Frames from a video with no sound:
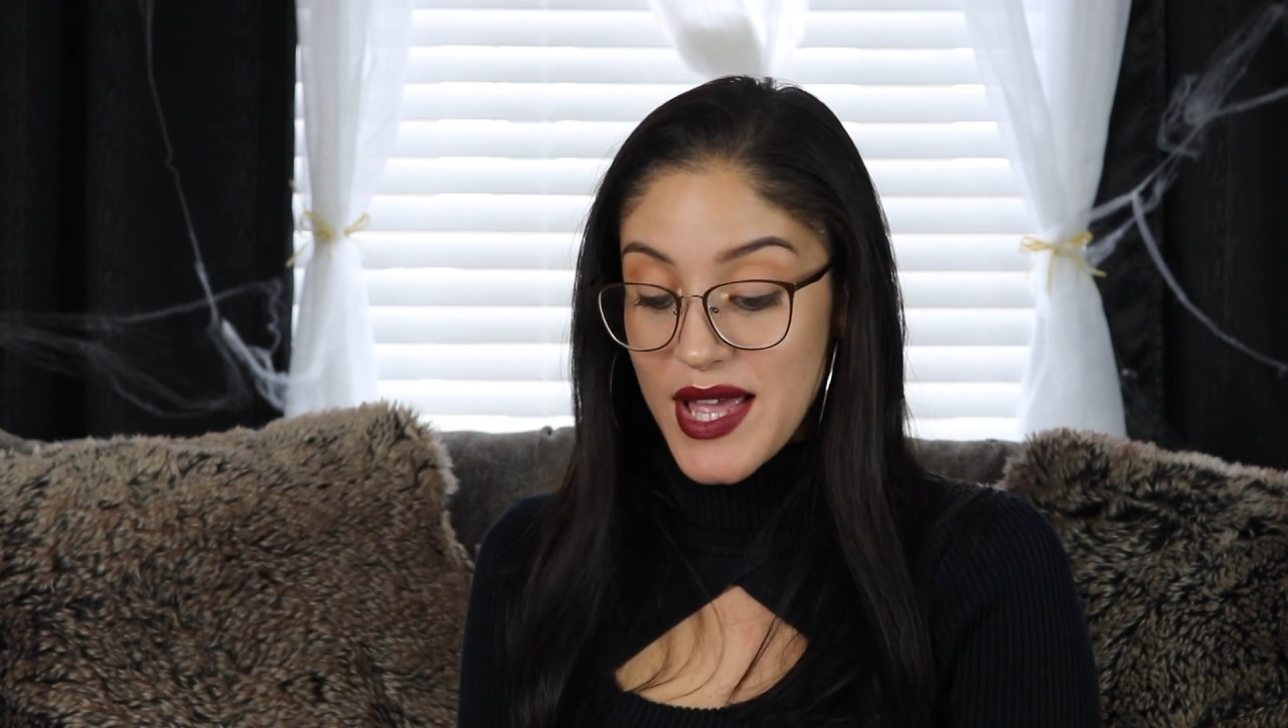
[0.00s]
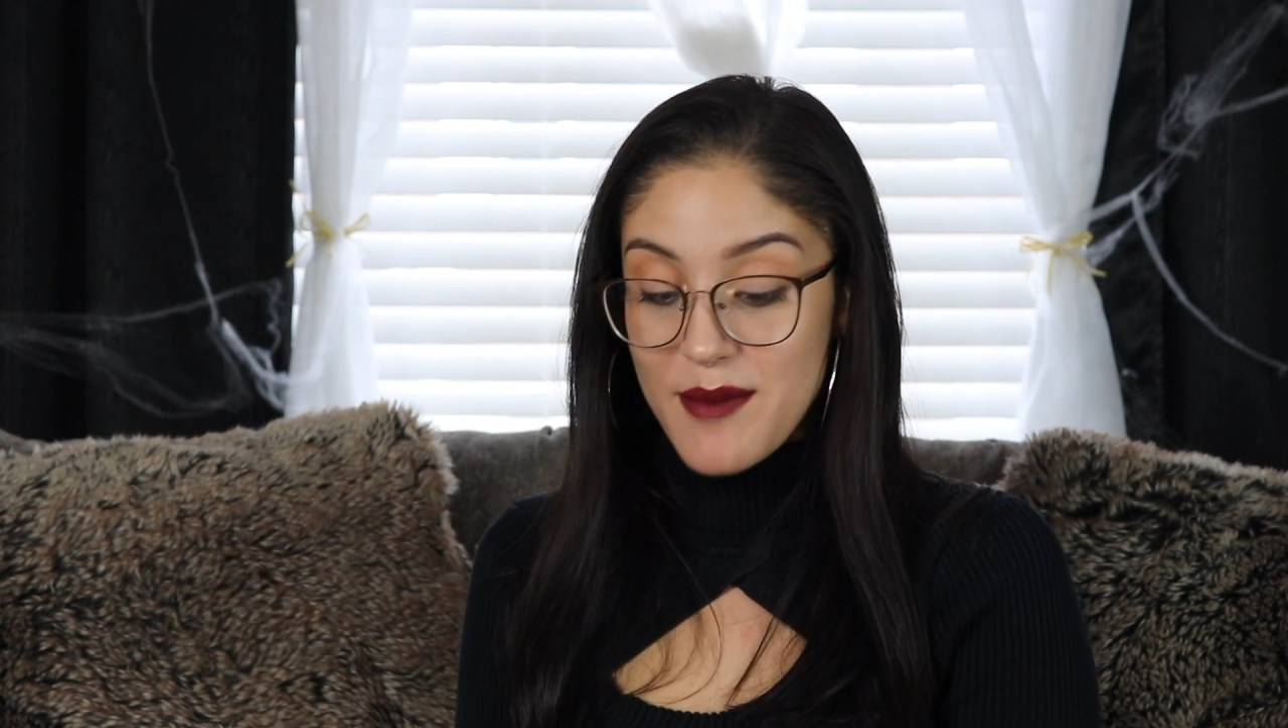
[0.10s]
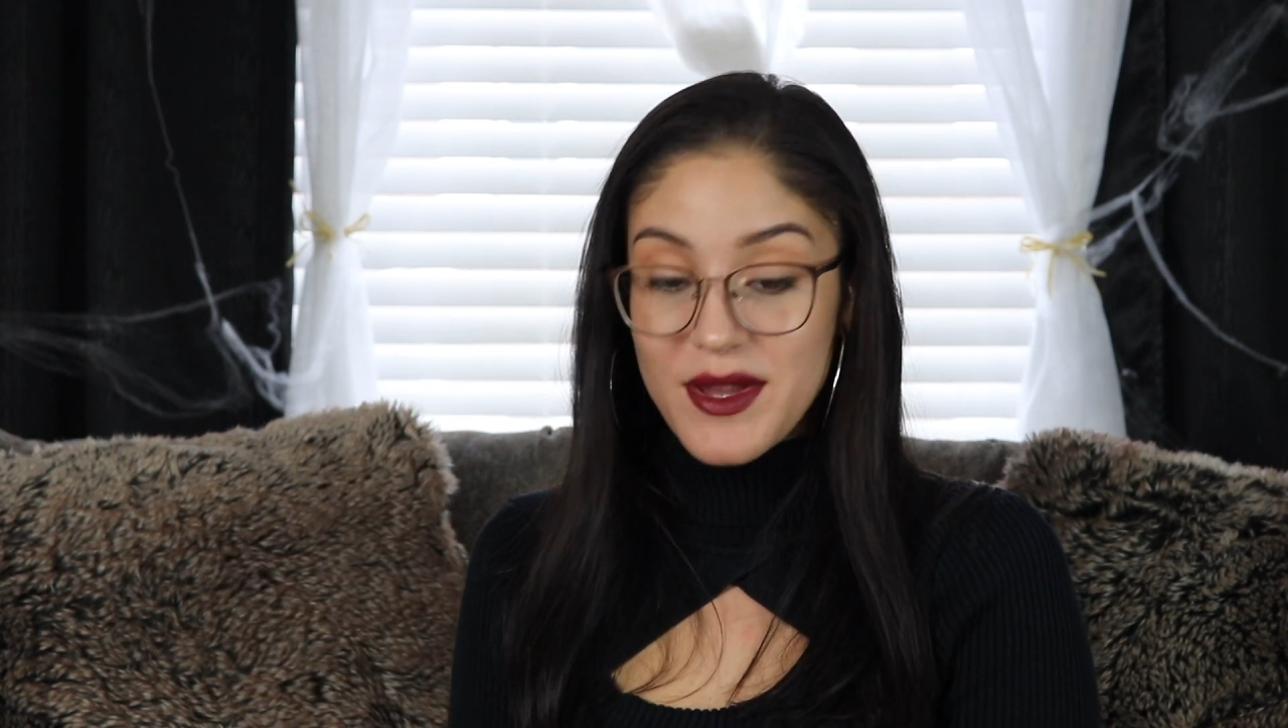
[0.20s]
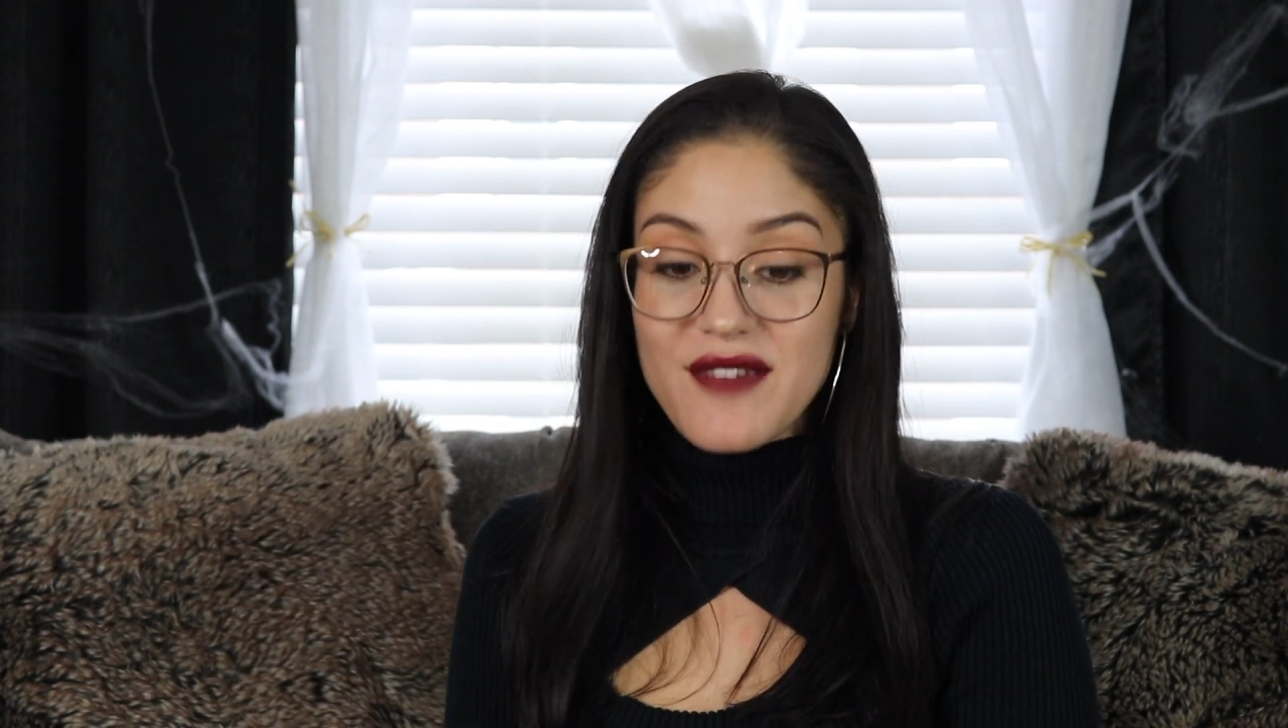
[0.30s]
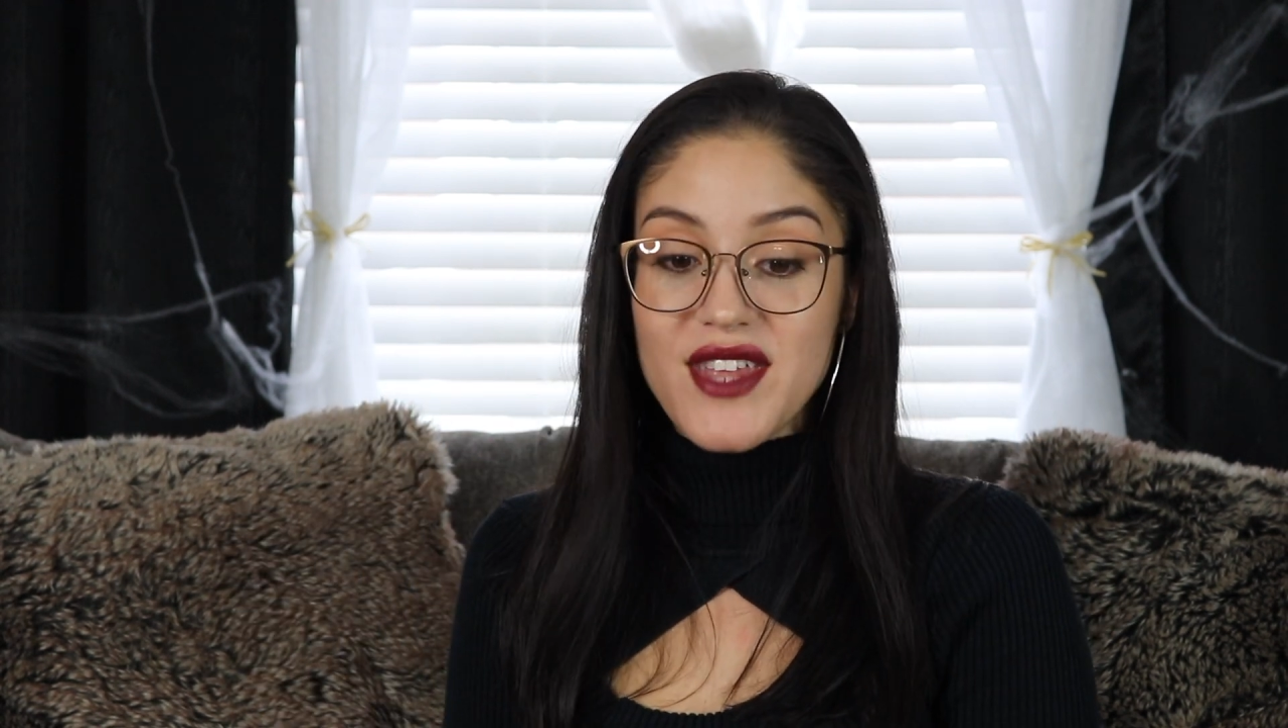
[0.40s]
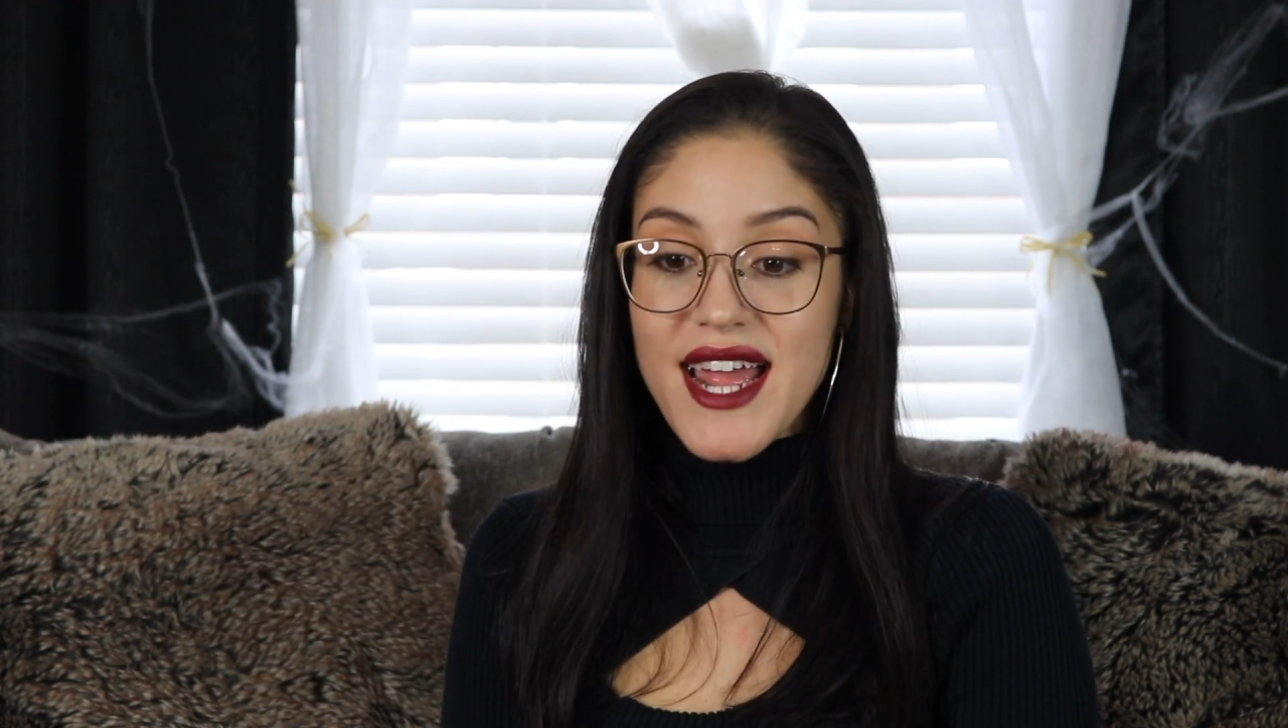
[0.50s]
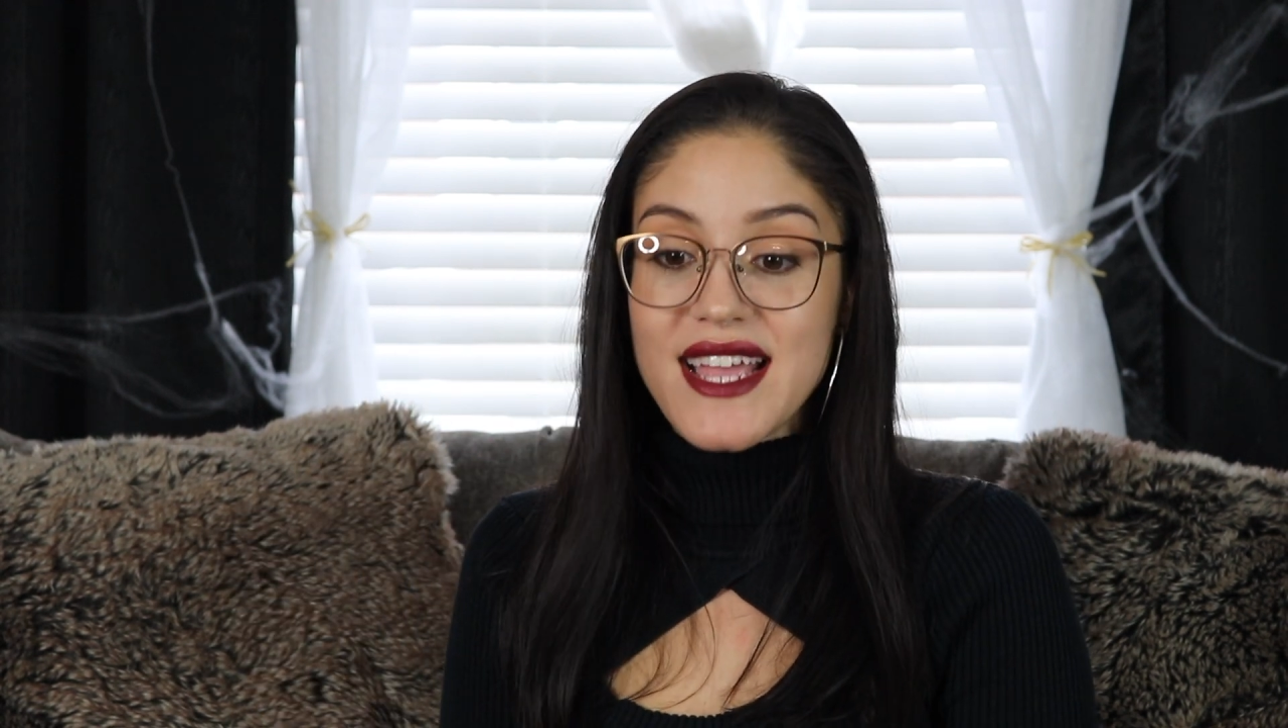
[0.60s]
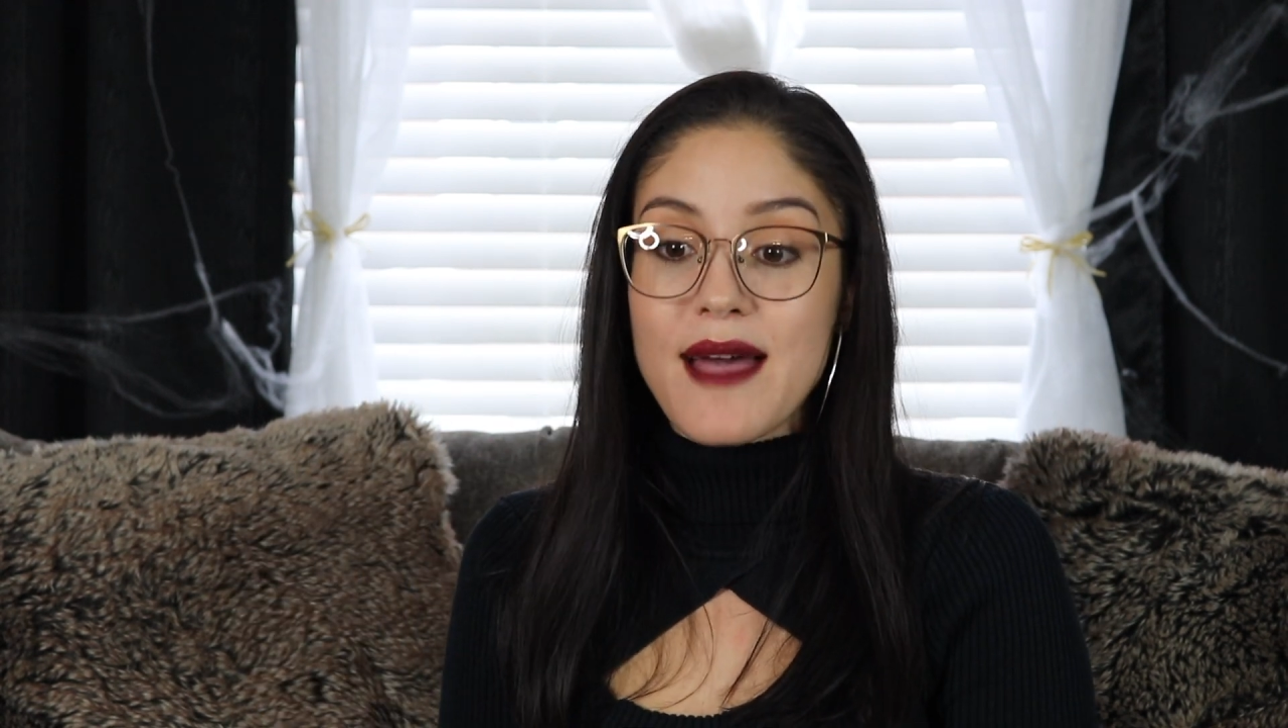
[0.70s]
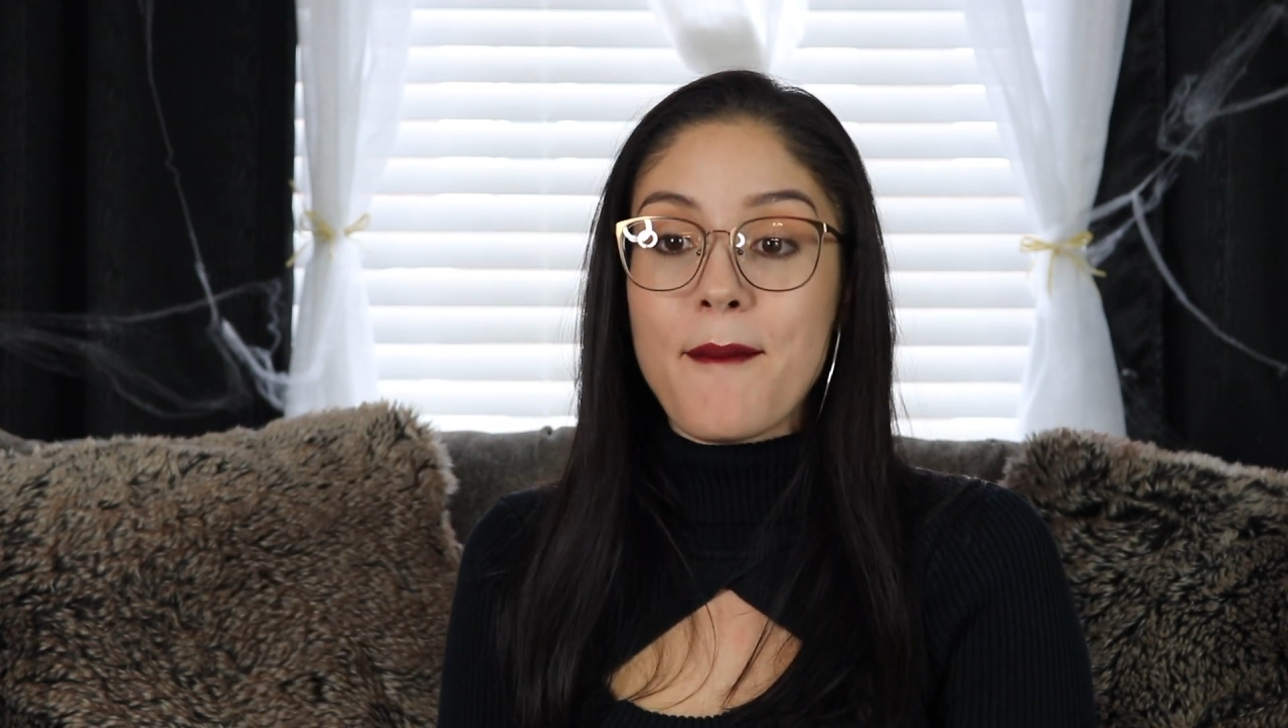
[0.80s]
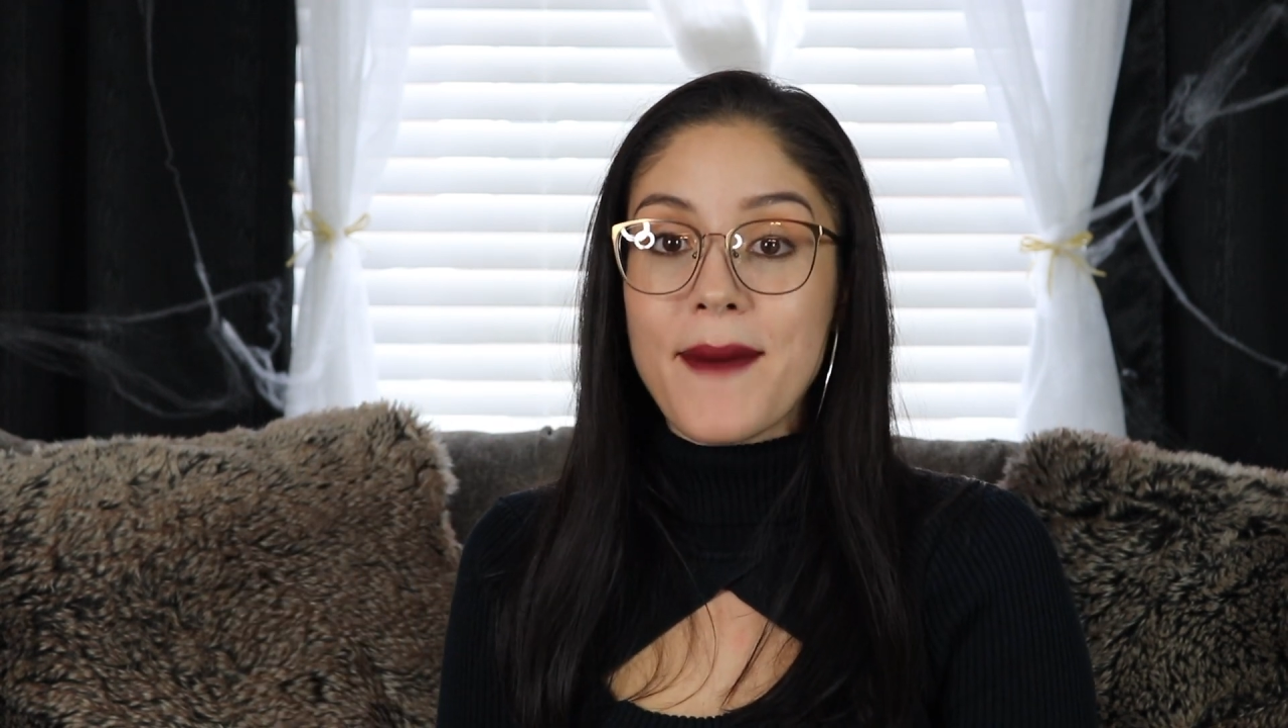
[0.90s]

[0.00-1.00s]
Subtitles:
can't believe that I get